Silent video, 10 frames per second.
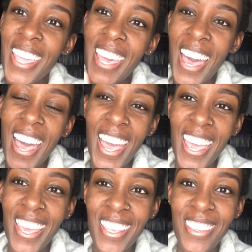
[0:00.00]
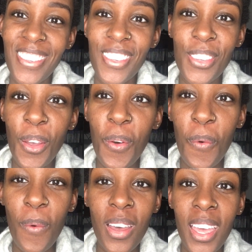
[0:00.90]
Guys.
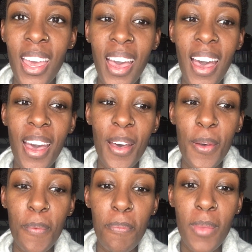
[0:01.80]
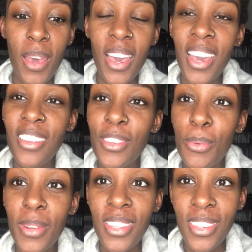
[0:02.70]
So, I just
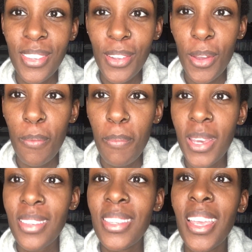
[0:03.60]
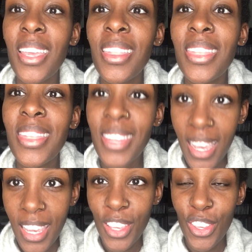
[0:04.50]
wanted to start by saying
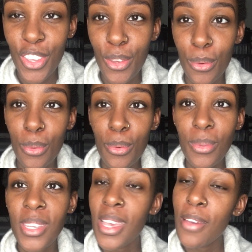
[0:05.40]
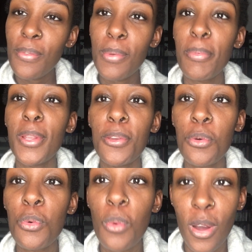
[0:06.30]
thank you to everybody
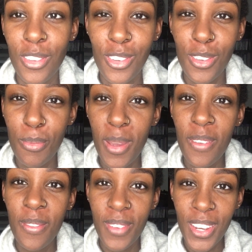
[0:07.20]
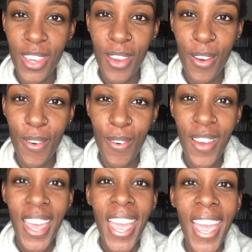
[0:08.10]
who watched my video
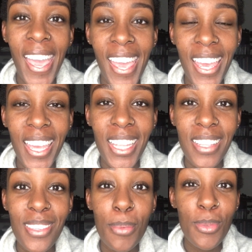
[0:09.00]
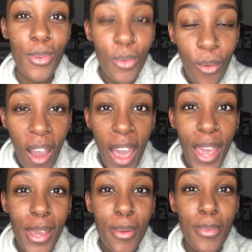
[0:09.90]
and
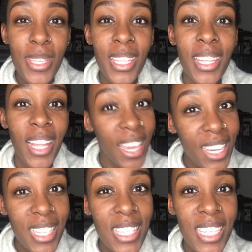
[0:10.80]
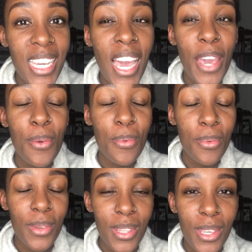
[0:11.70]
subscribed and liked it. I
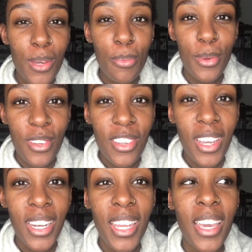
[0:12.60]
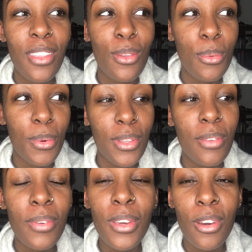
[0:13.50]
really appreciate it, and the words
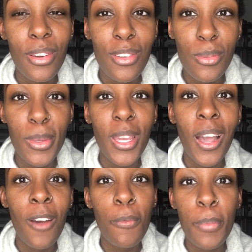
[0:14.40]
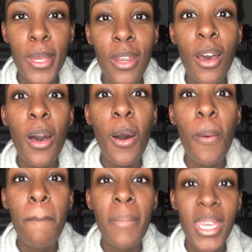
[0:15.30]
of encouragement have been
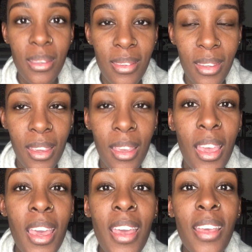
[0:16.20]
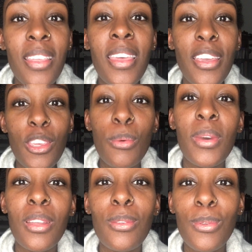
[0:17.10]
amazing. Thank you
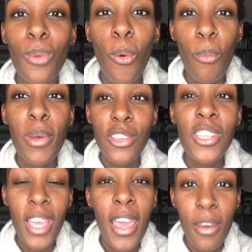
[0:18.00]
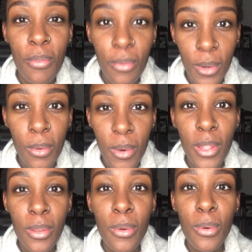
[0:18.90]
again so much to
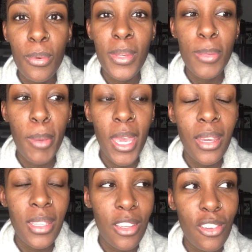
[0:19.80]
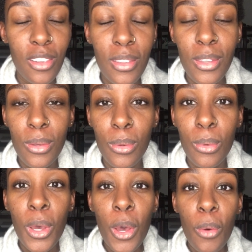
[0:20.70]
everyone who is paying attention to
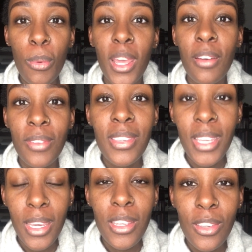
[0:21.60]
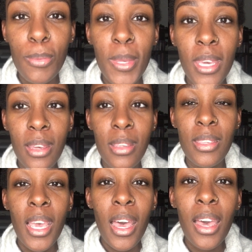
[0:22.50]
what I have to say, just because,
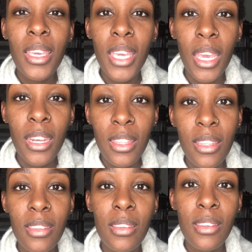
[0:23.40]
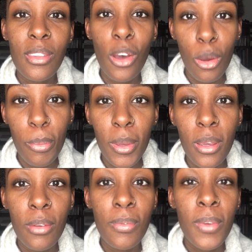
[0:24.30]
again, this is a
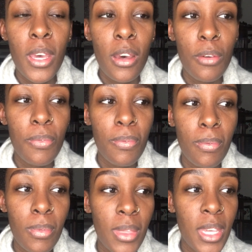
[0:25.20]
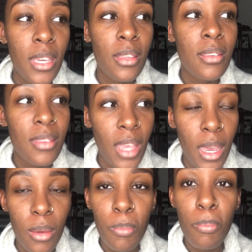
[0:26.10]
topic of things
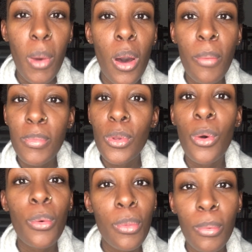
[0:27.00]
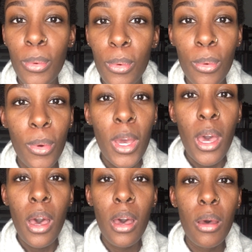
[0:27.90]
that moms go through
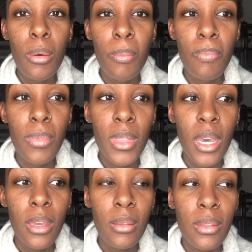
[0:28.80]
that